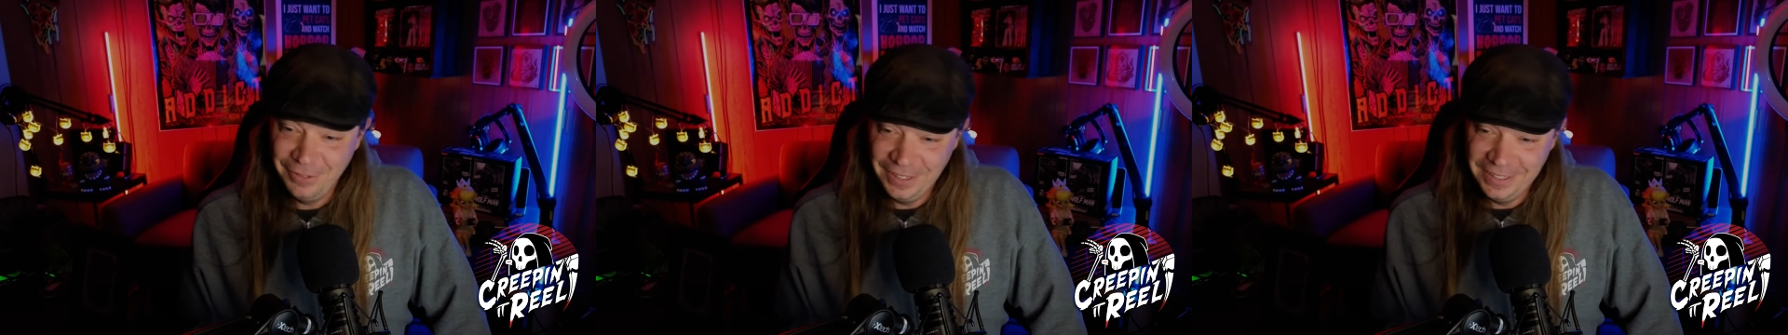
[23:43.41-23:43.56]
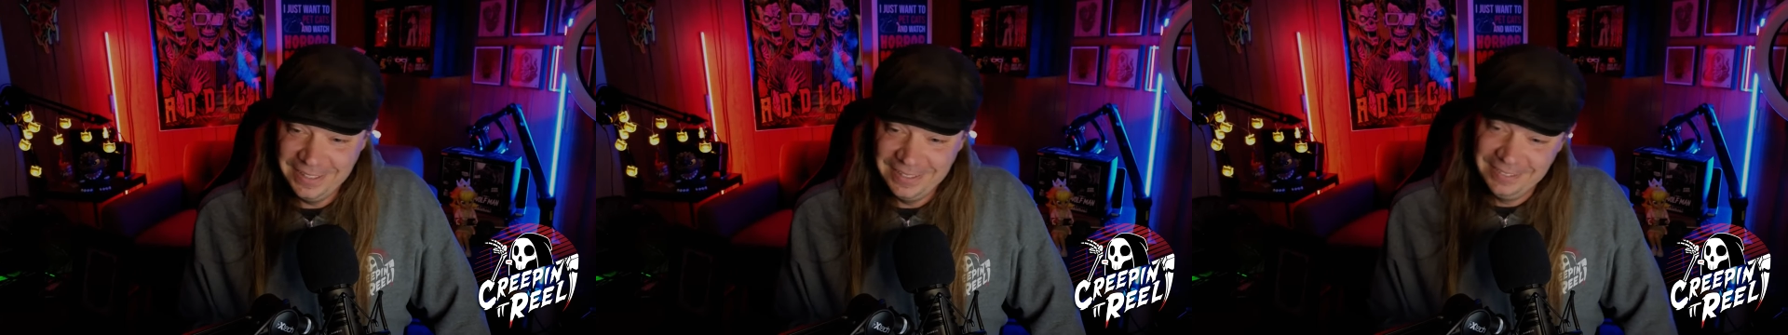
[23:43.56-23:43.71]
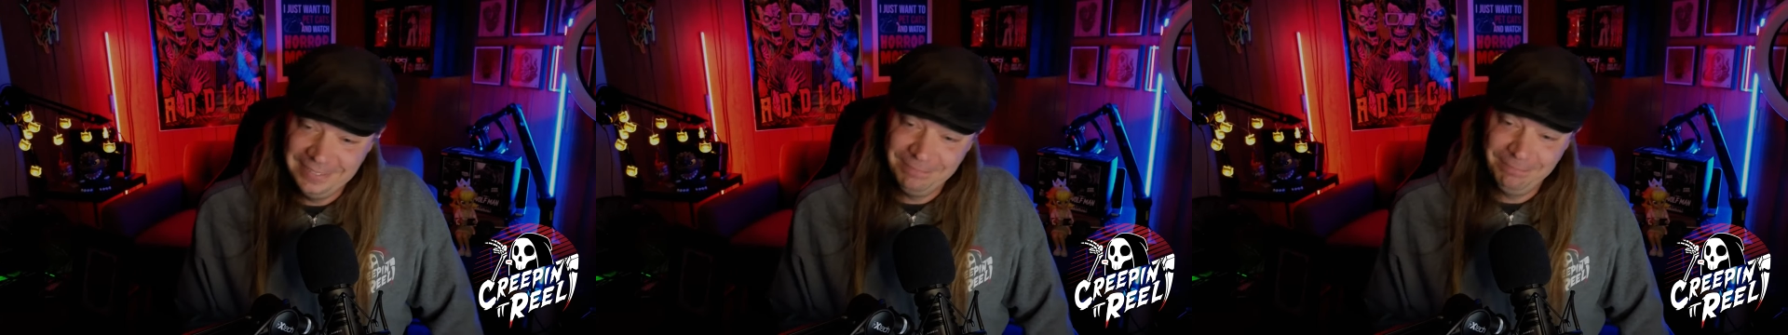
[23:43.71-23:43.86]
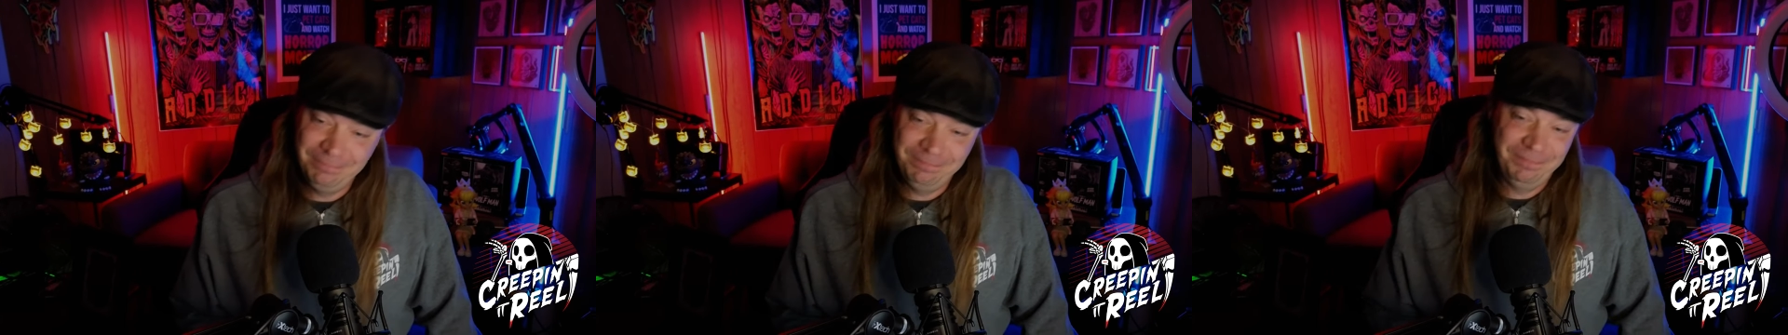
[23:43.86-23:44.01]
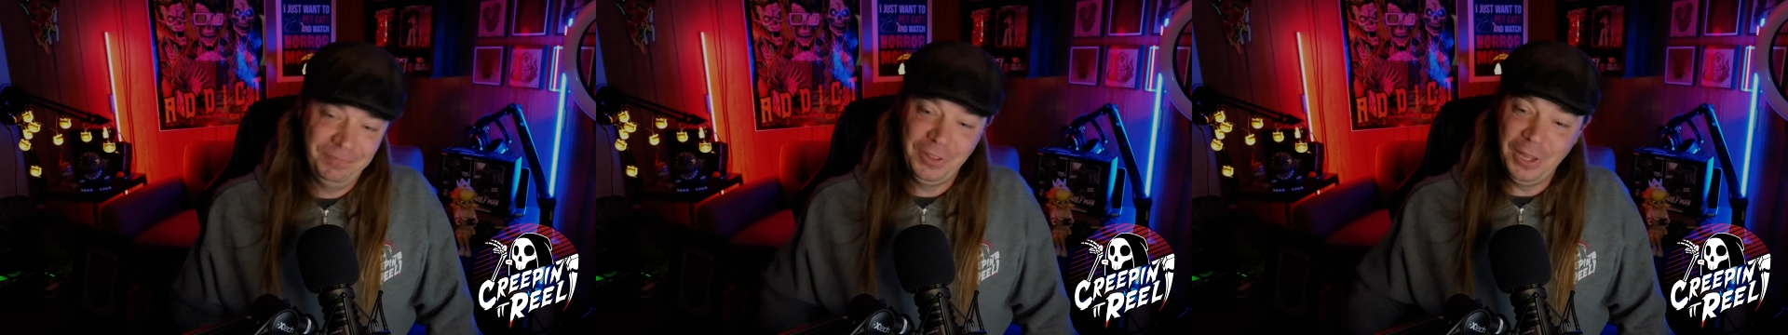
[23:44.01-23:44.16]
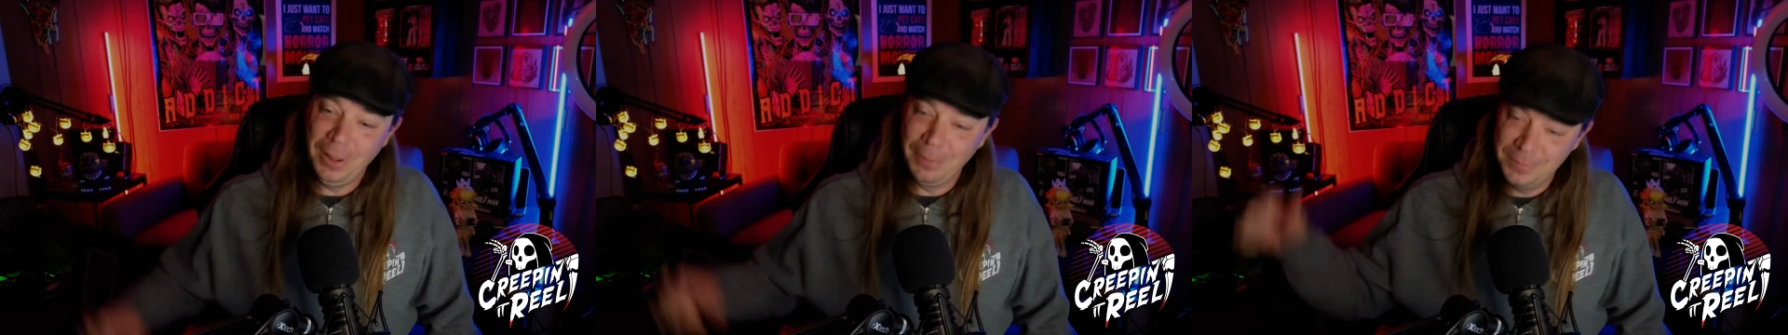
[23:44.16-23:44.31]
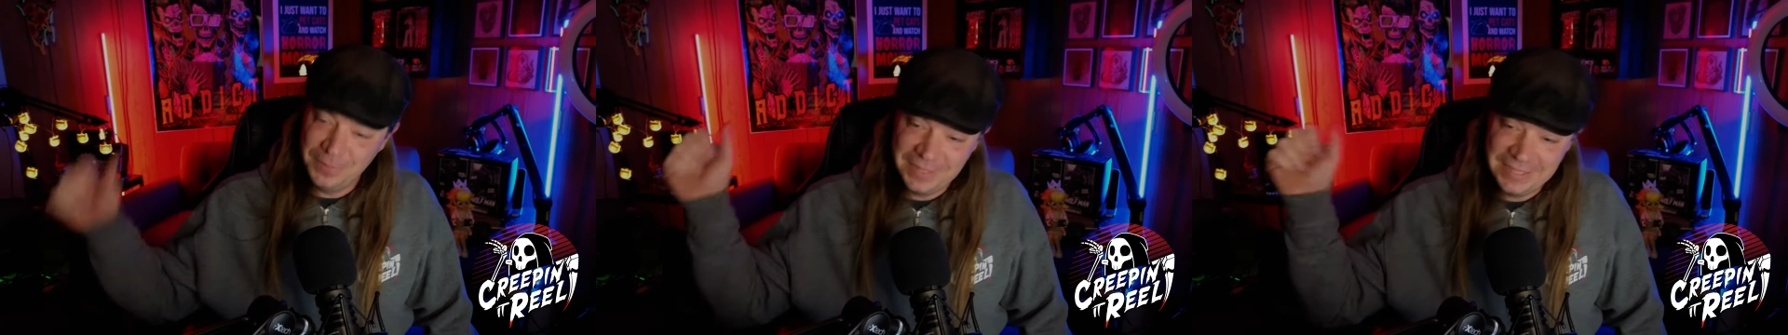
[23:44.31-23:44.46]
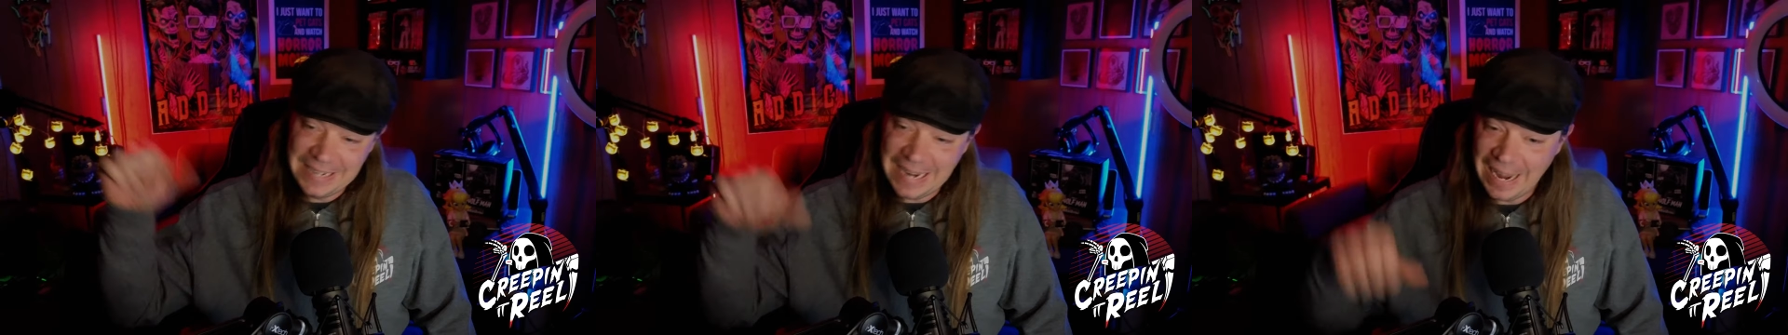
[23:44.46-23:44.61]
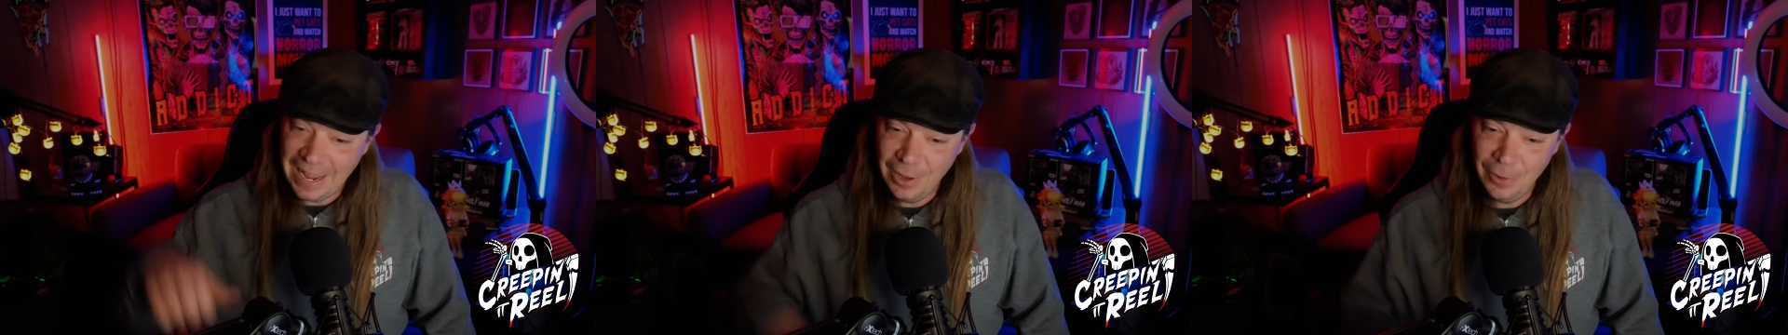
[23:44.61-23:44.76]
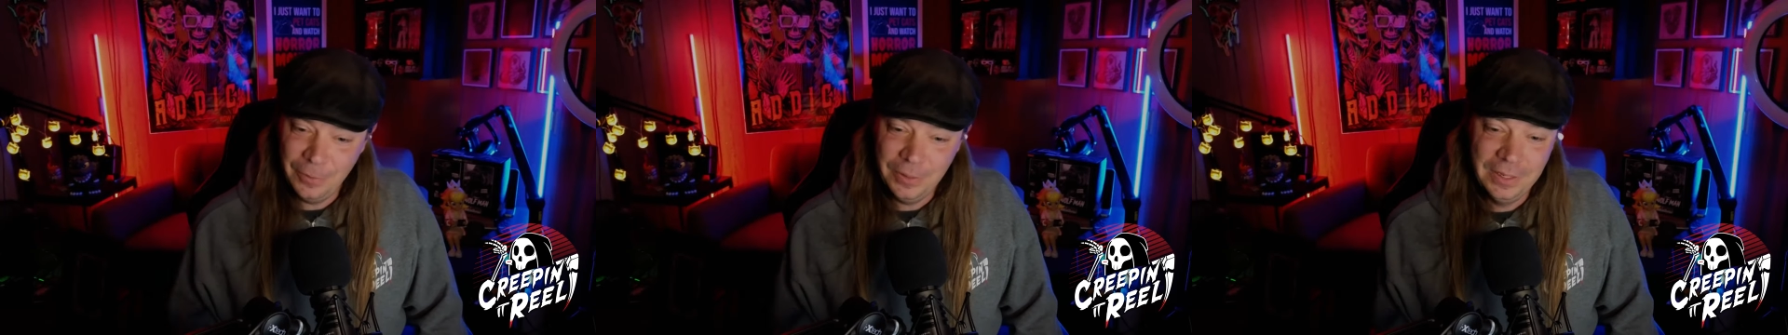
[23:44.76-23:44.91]
a thumbs
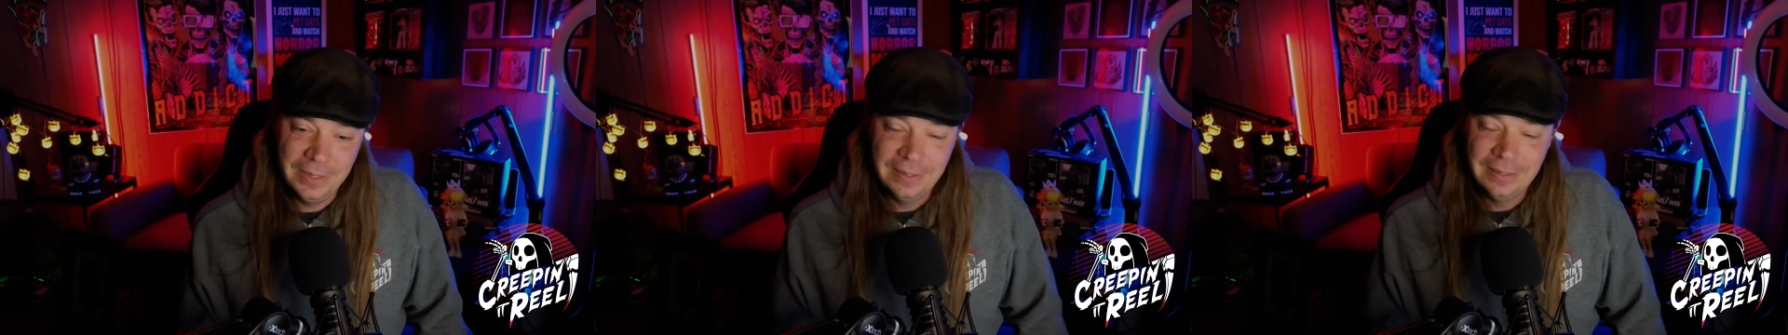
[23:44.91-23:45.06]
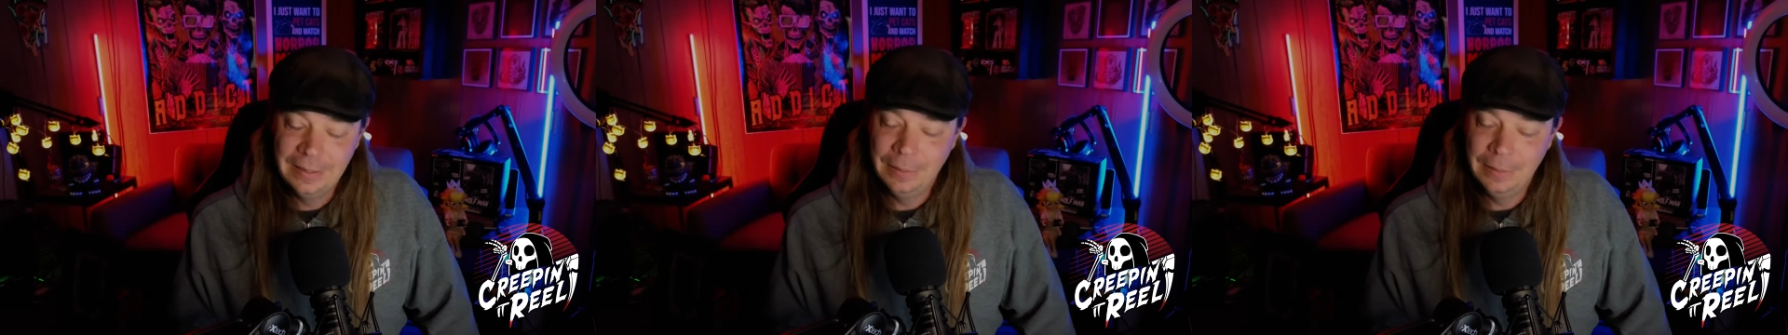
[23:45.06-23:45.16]
down.